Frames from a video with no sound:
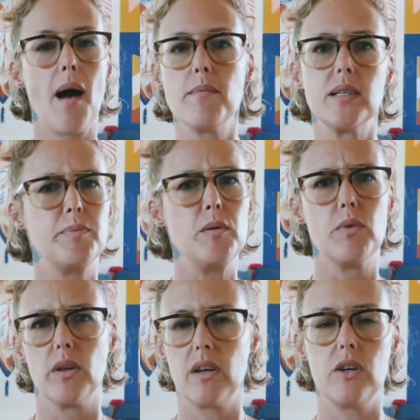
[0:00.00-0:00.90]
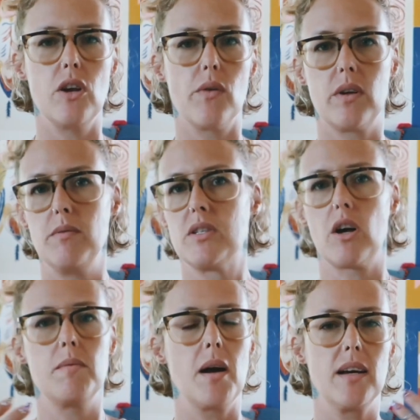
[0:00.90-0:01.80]
that must be really, you know, he was
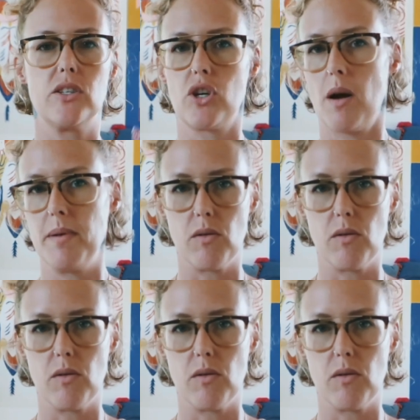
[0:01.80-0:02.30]
talking about his job